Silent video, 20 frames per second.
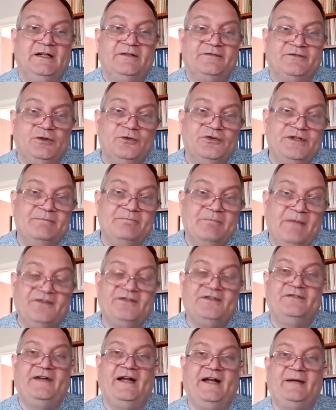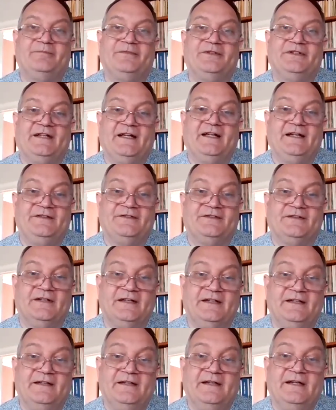Of course, it must have happened
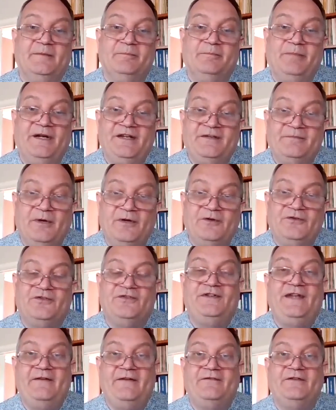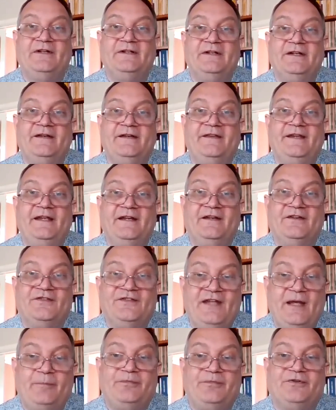occasionally, but it's most definitely the
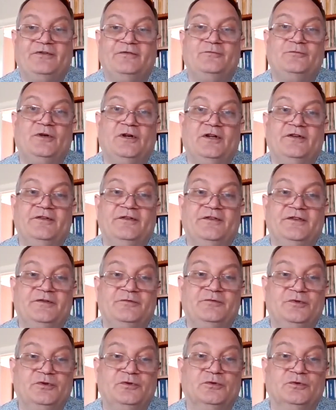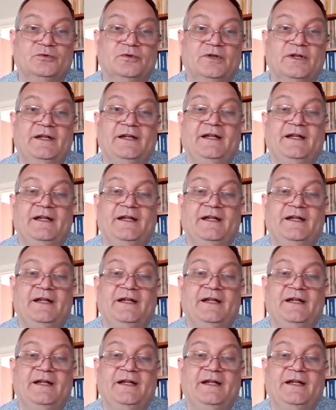exception rather than the rule,